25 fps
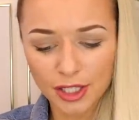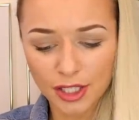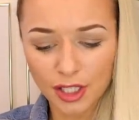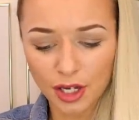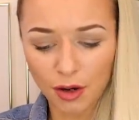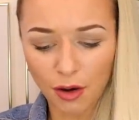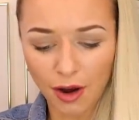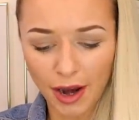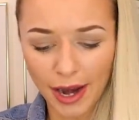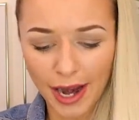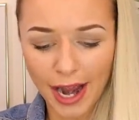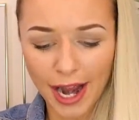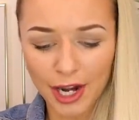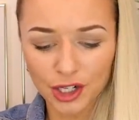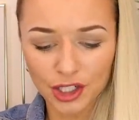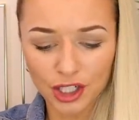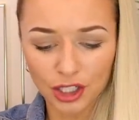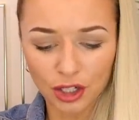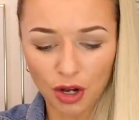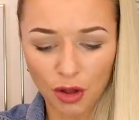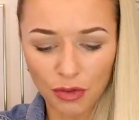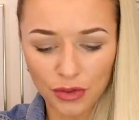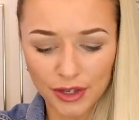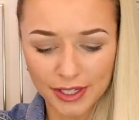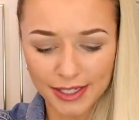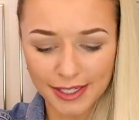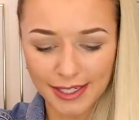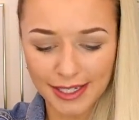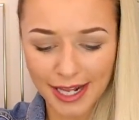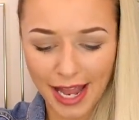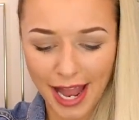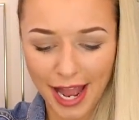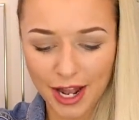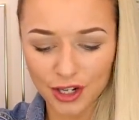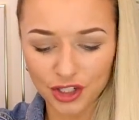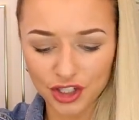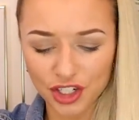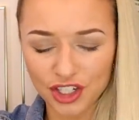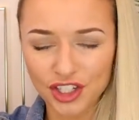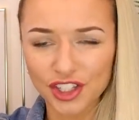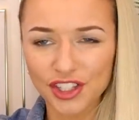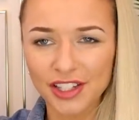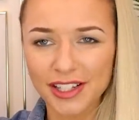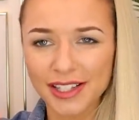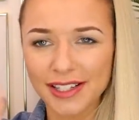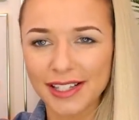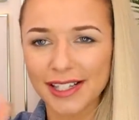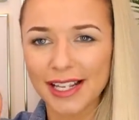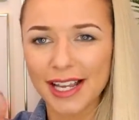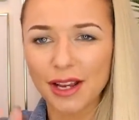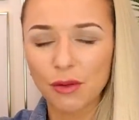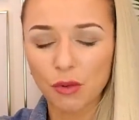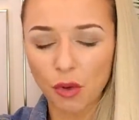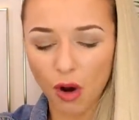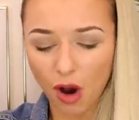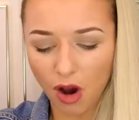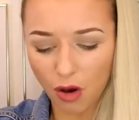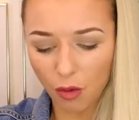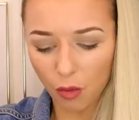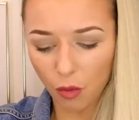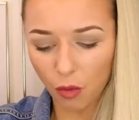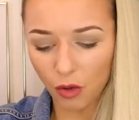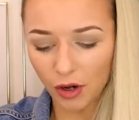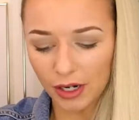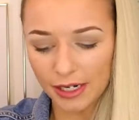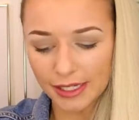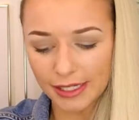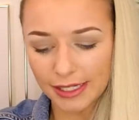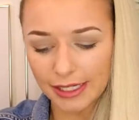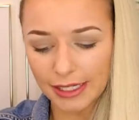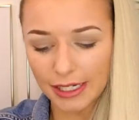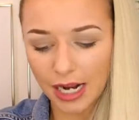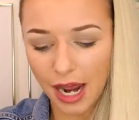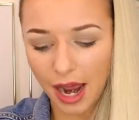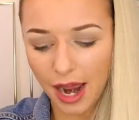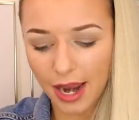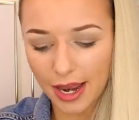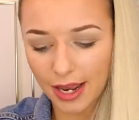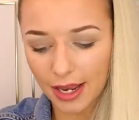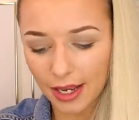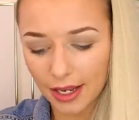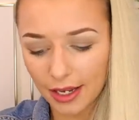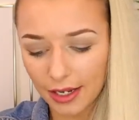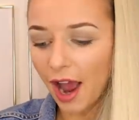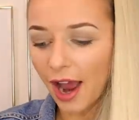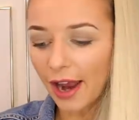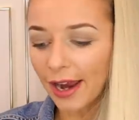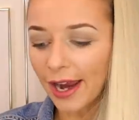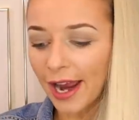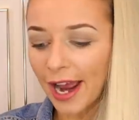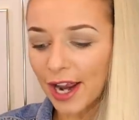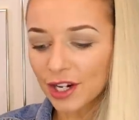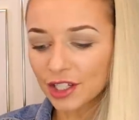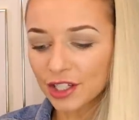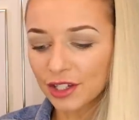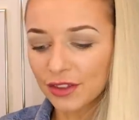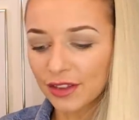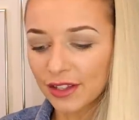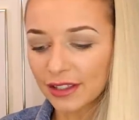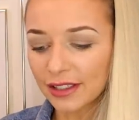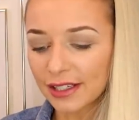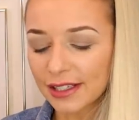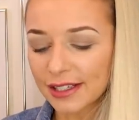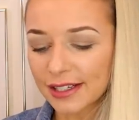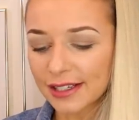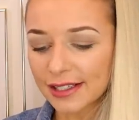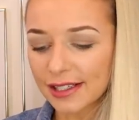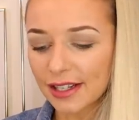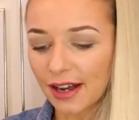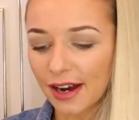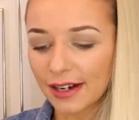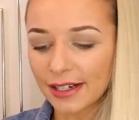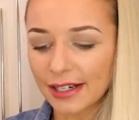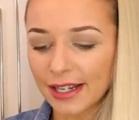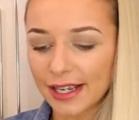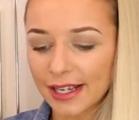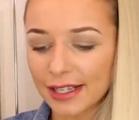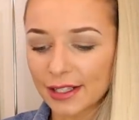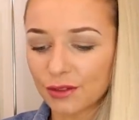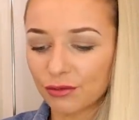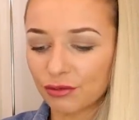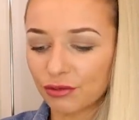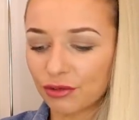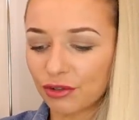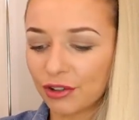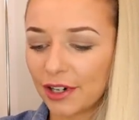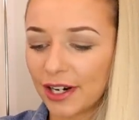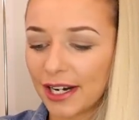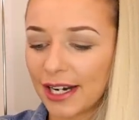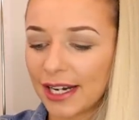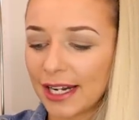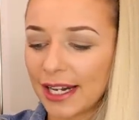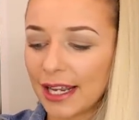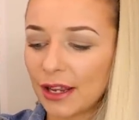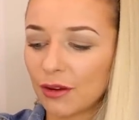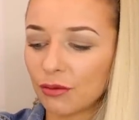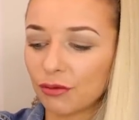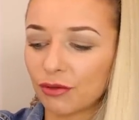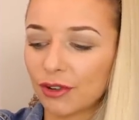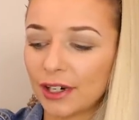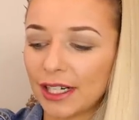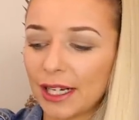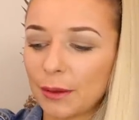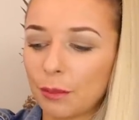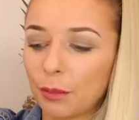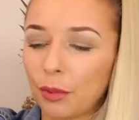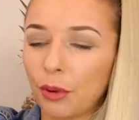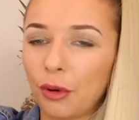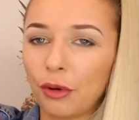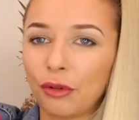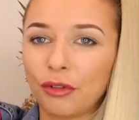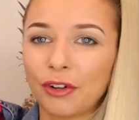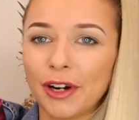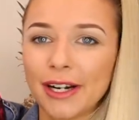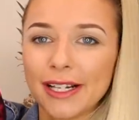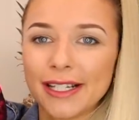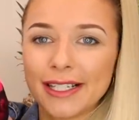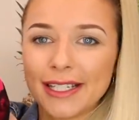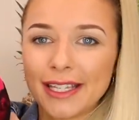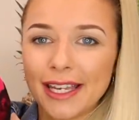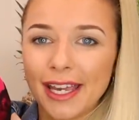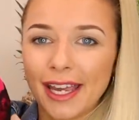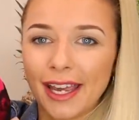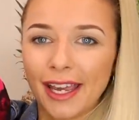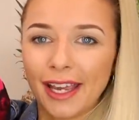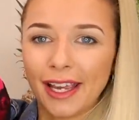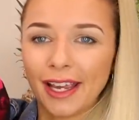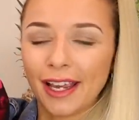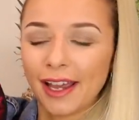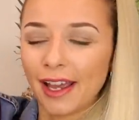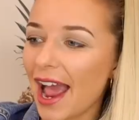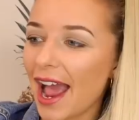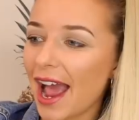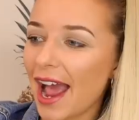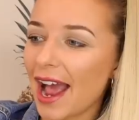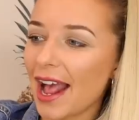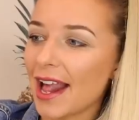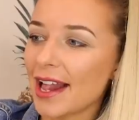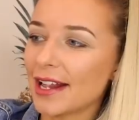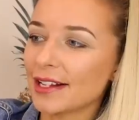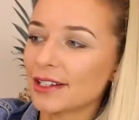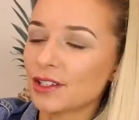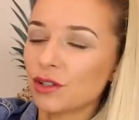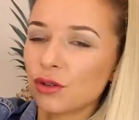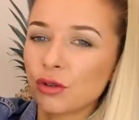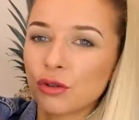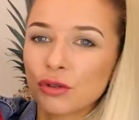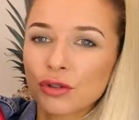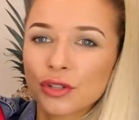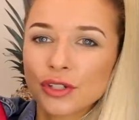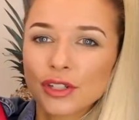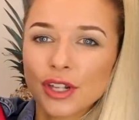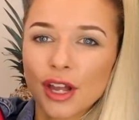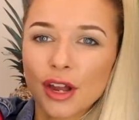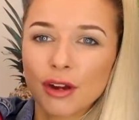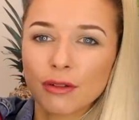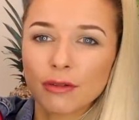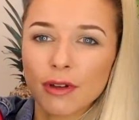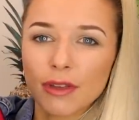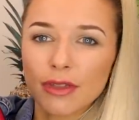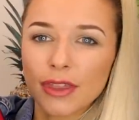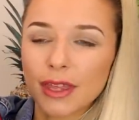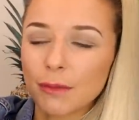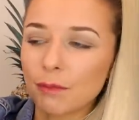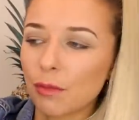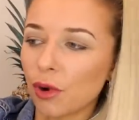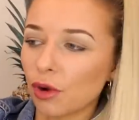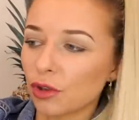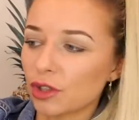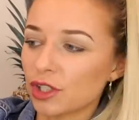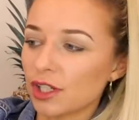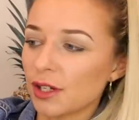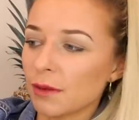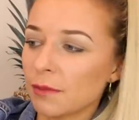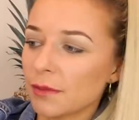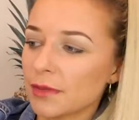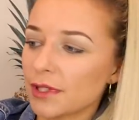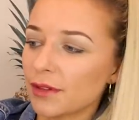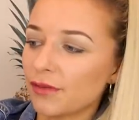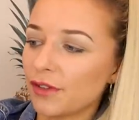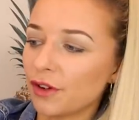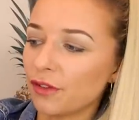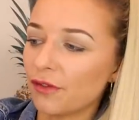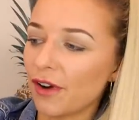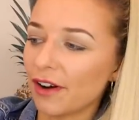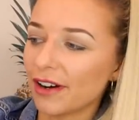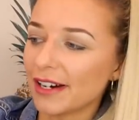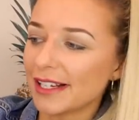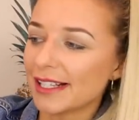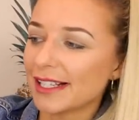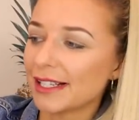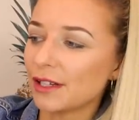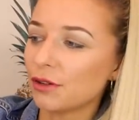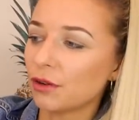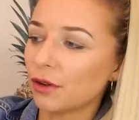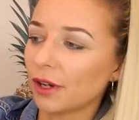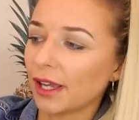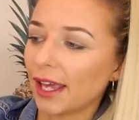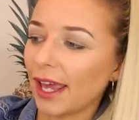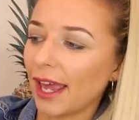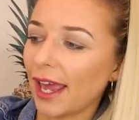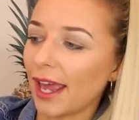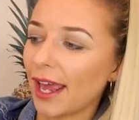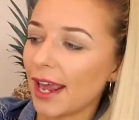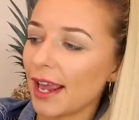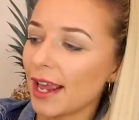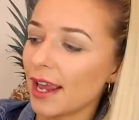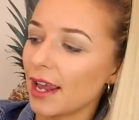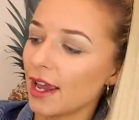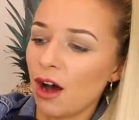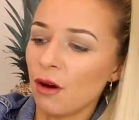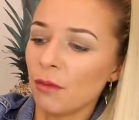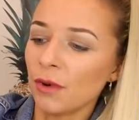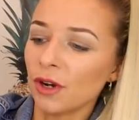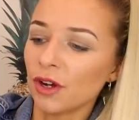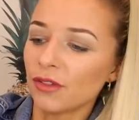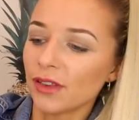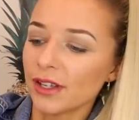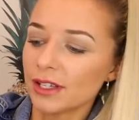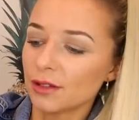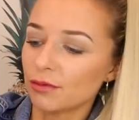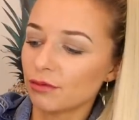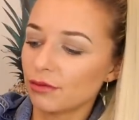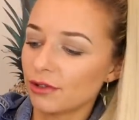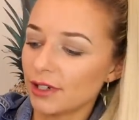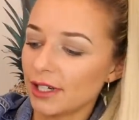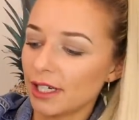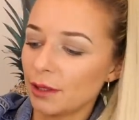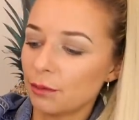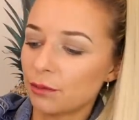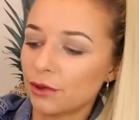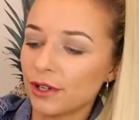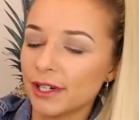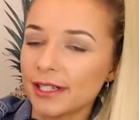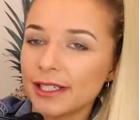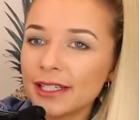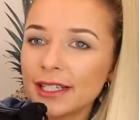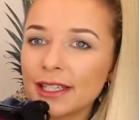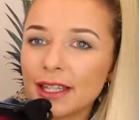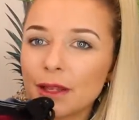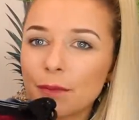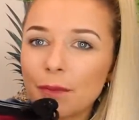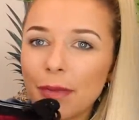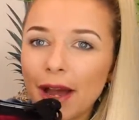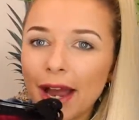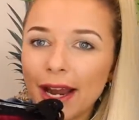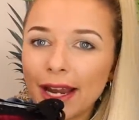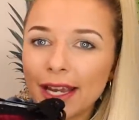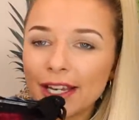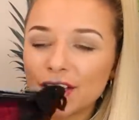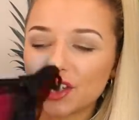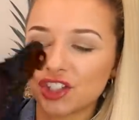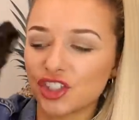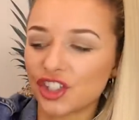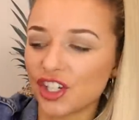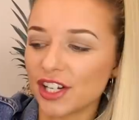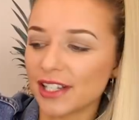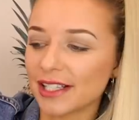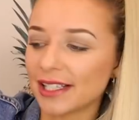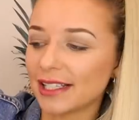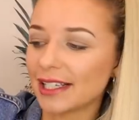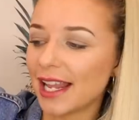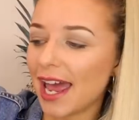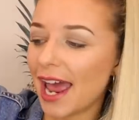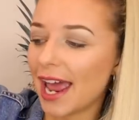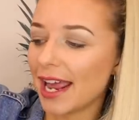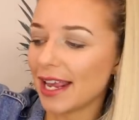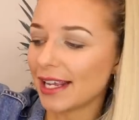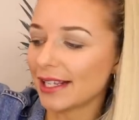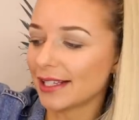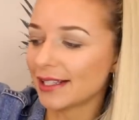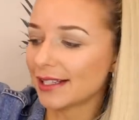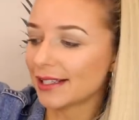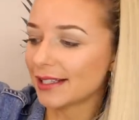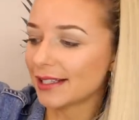So I actually got this set just to see what it's like. I actually think the design is really, really pretty. And also the bottoms feel very silky. Oh my God, that's really pretty, the back. It's just lace.